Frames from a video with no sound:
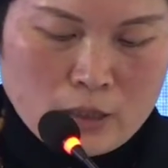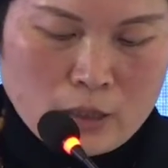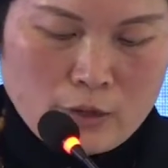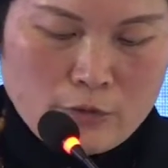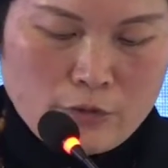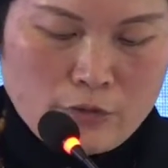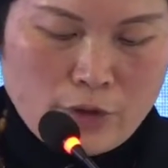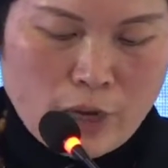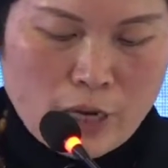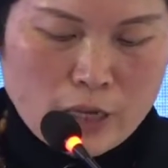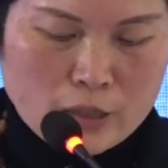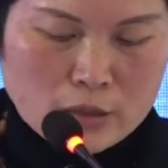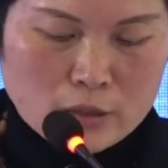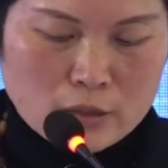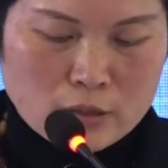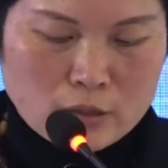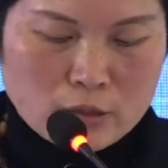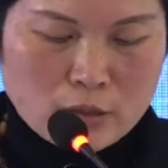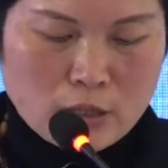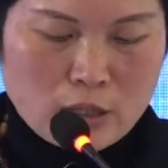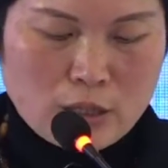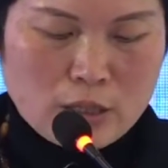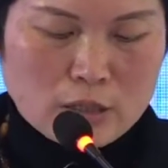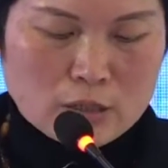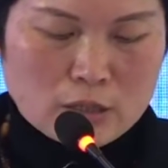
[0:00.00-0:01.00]
defend
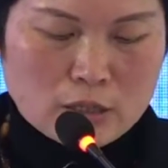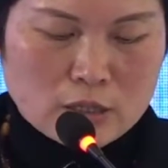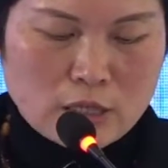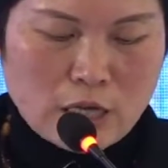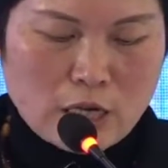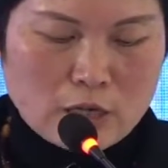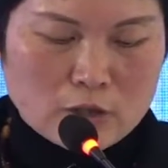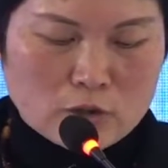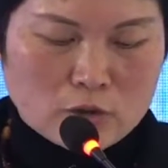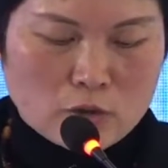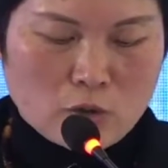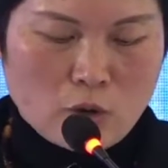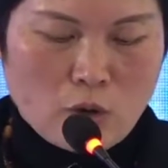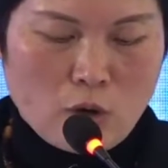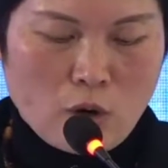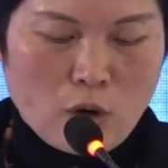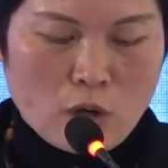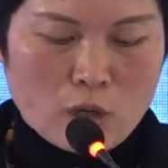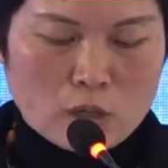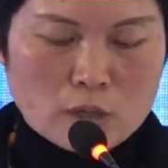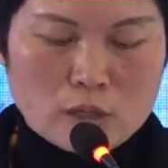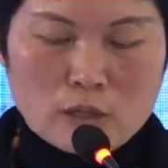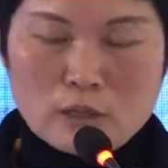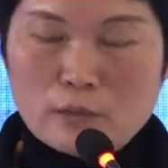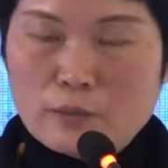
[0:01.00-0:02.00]
the international
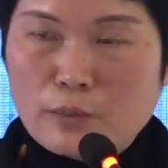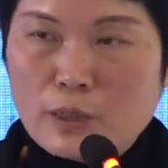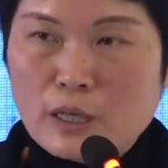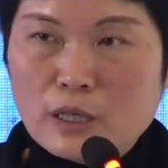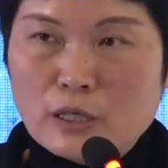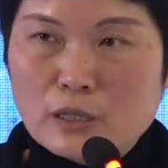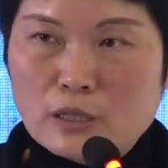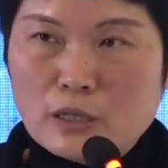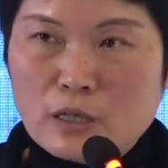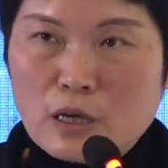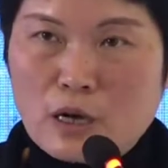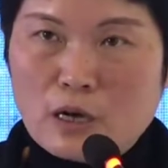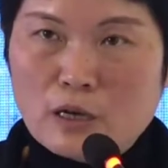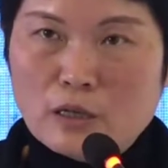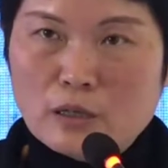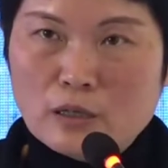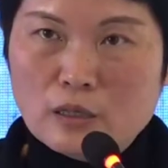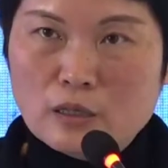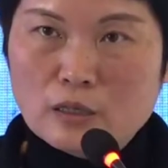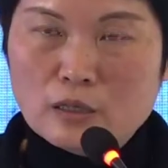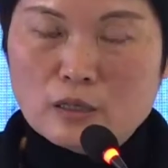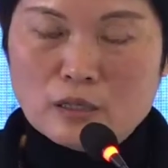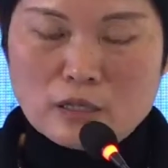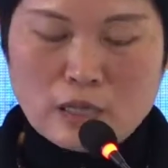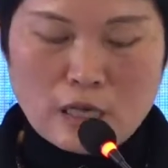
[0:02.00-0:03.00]
order based
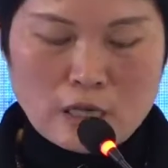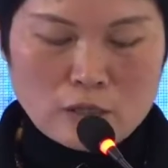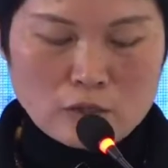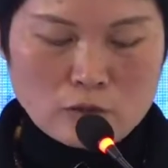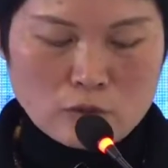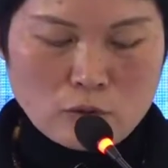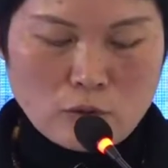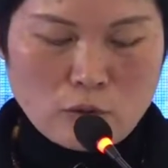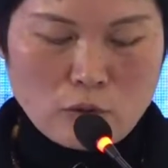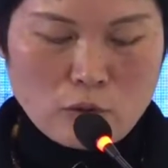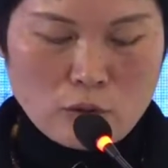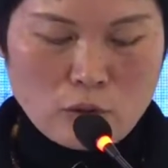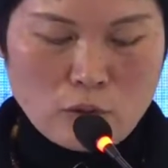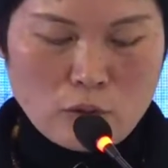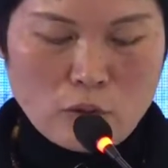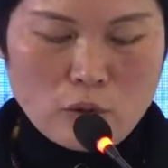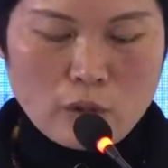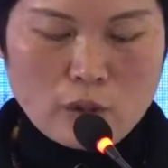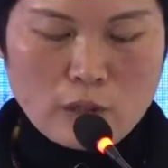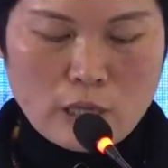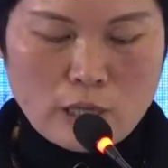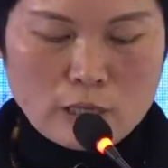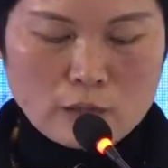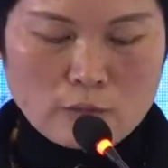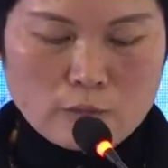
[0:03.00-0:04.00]
on international
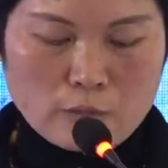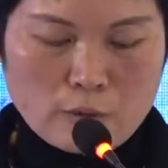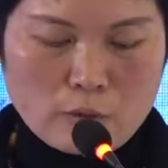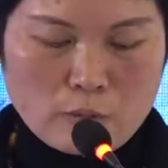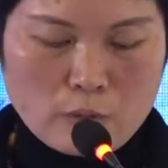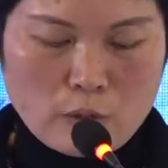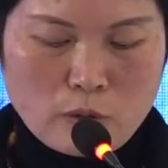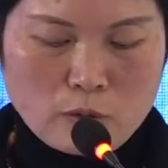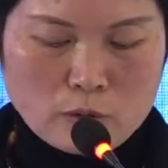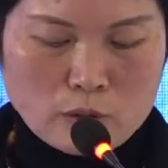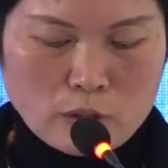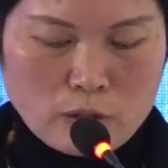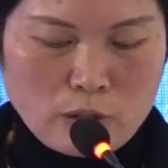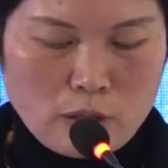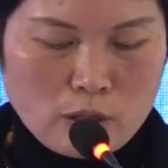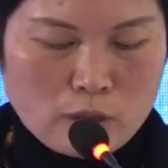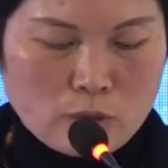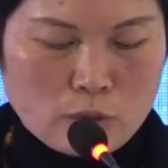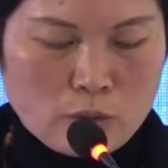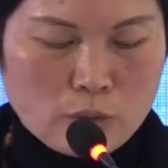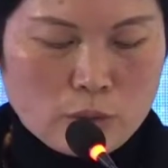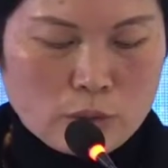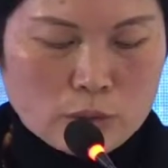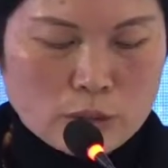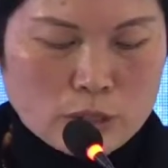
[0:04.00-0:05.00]
law, and promote
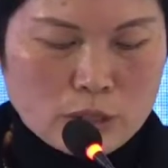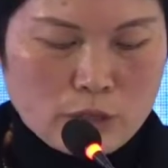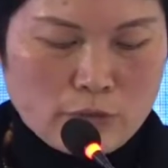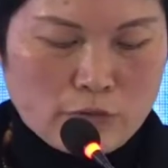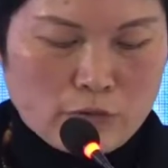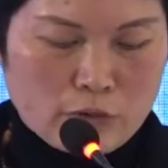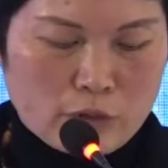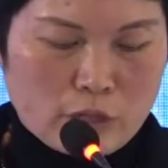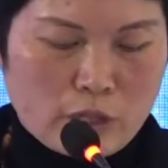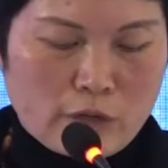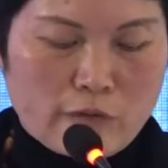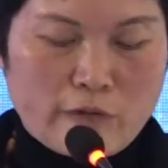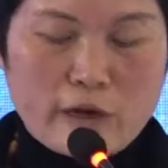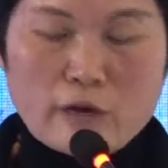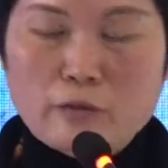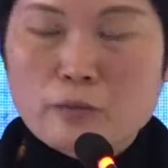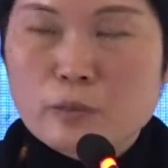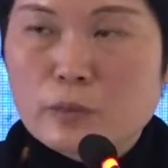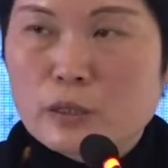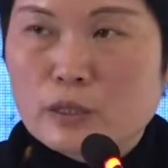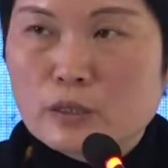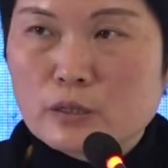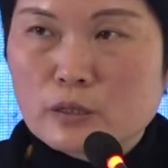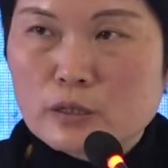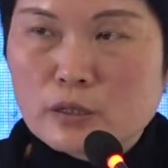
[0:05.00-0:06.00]
inclusive
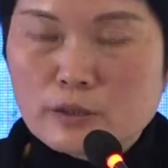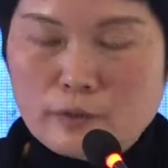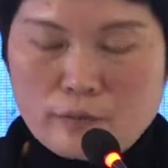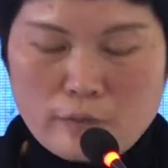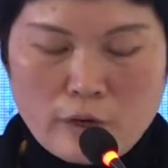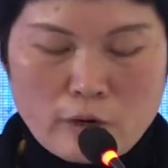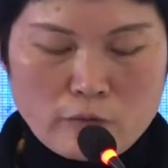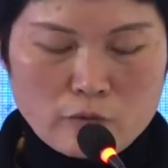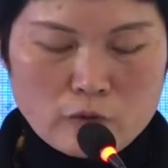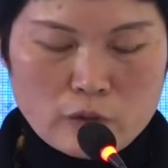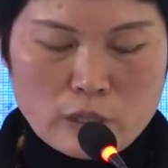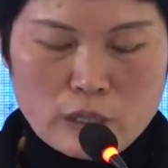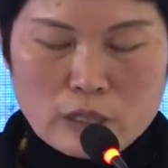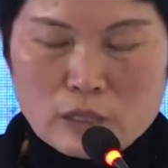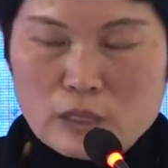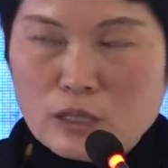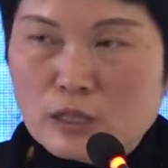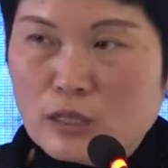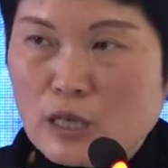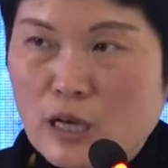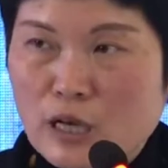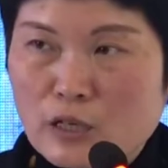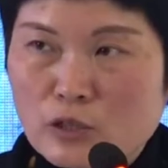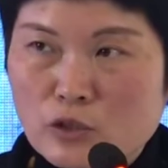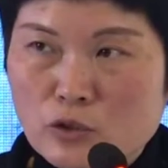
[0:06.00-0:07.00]
development of the
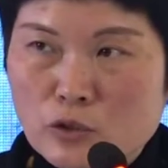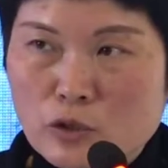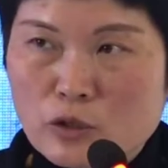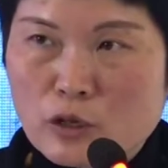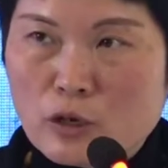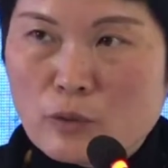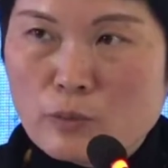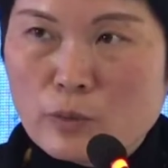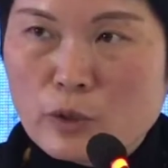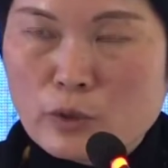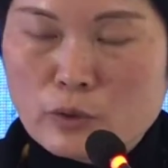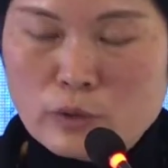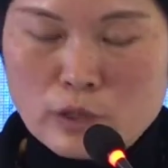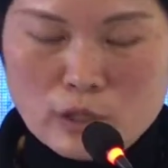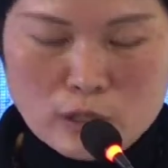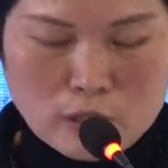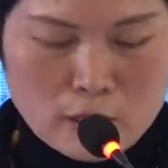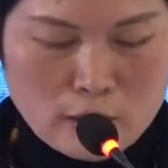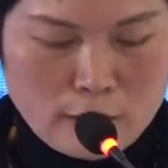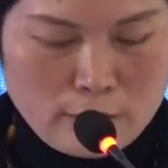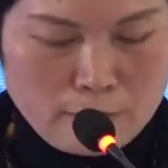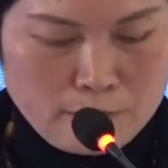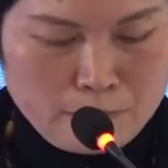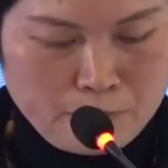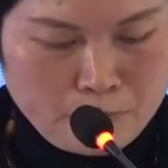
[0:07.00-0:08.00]
international
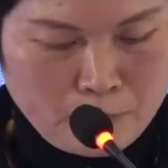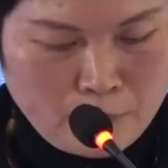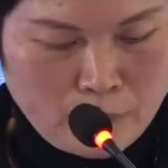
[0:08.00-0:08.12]
community.